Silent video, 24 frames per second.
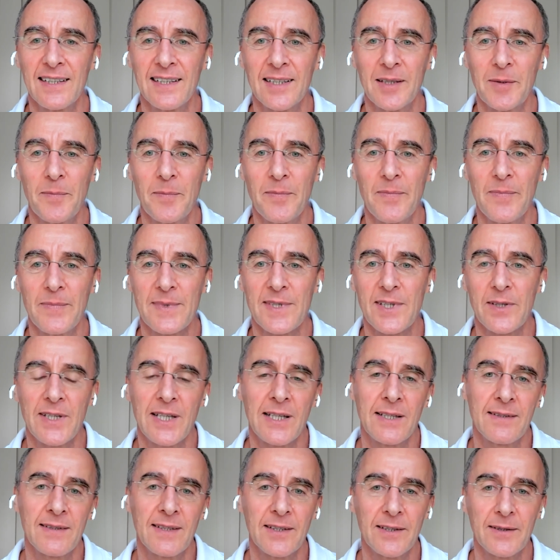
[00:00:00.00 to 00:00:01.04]
Um, so
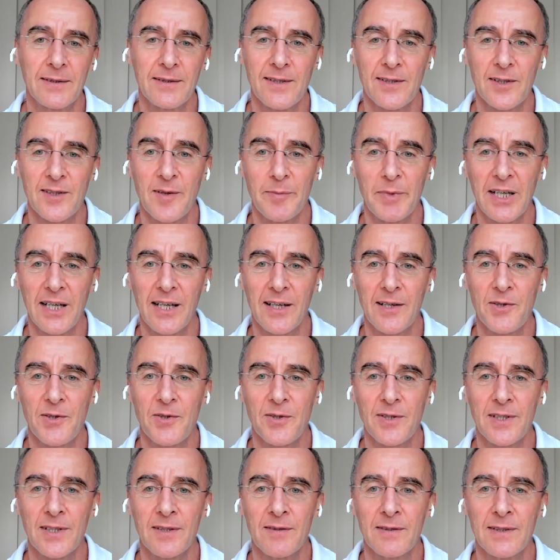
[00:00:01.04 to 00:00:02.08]
then, you know, took some
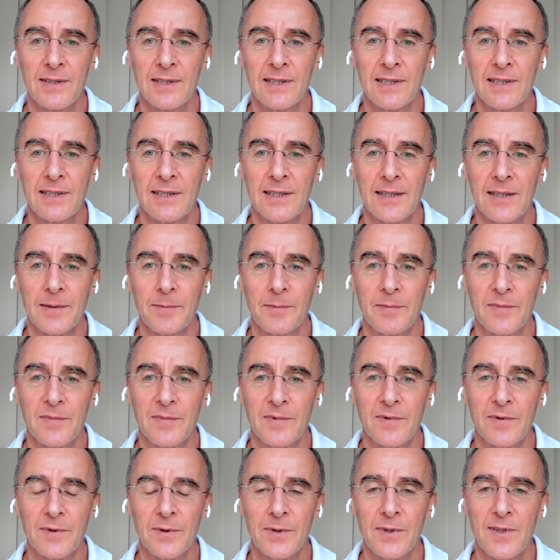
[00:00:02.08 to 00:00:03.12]
medication
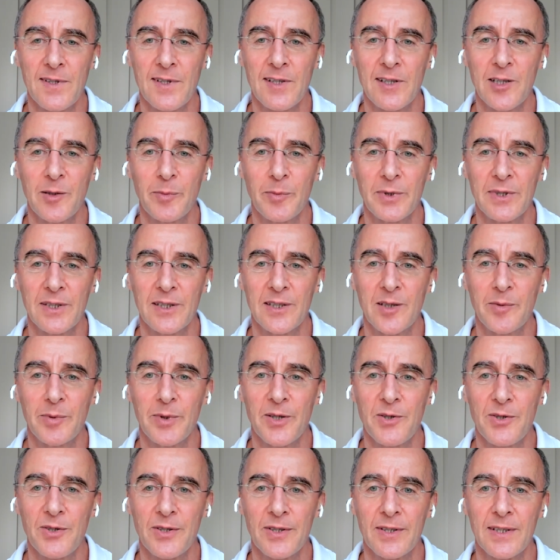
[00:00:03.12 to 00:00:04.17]
um, for the sleep and the
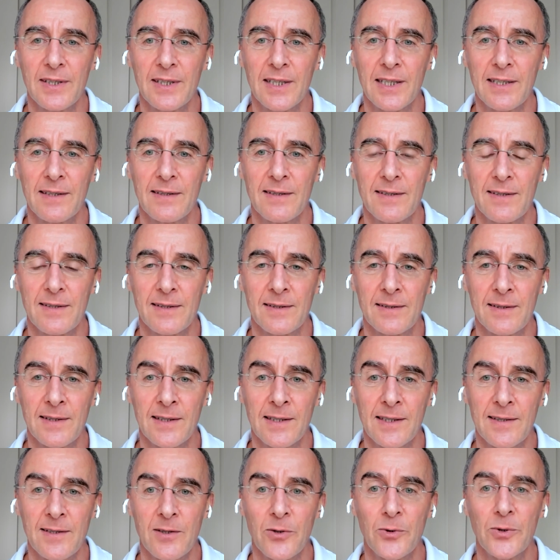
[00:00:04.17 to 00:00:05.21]
depression. I
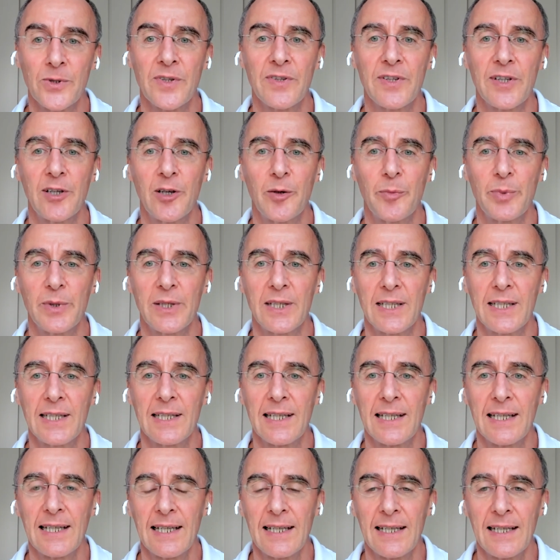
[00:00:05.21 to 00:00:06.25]
had uh, talk
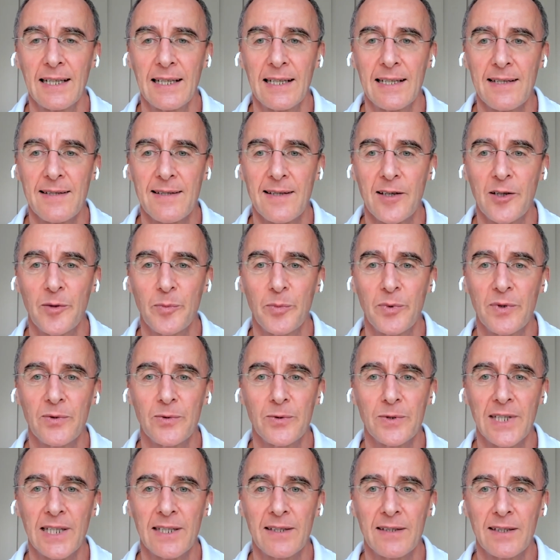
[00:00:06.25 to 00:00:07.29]
therapy to help with
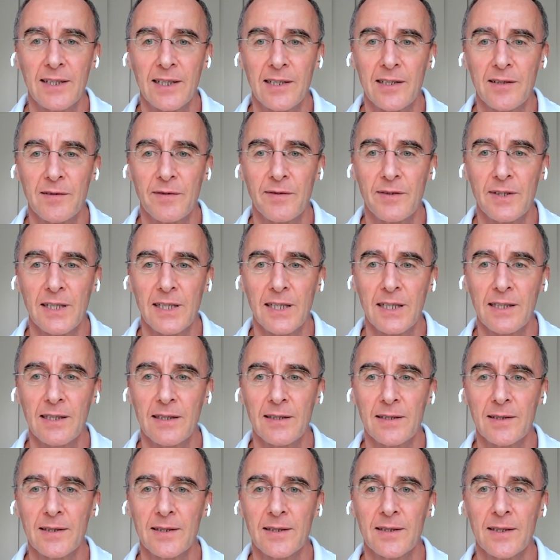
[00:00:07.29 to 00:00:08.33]
all that negative thinking
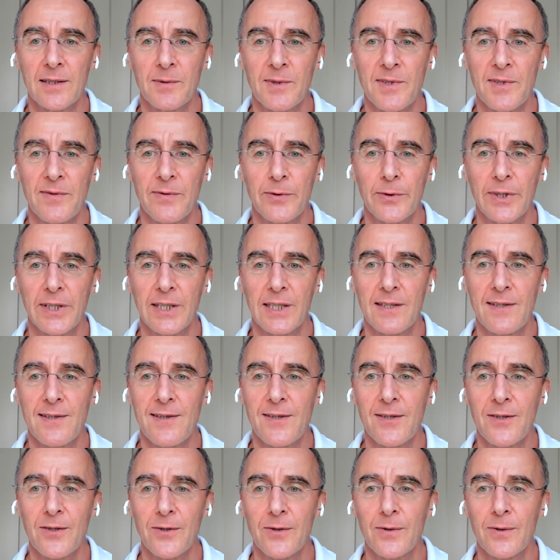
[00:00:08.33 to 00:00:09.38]
that I was falling
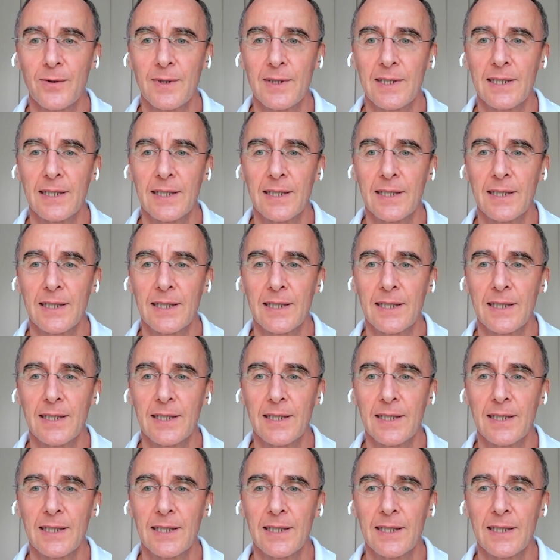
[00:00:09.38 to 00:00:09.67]
into.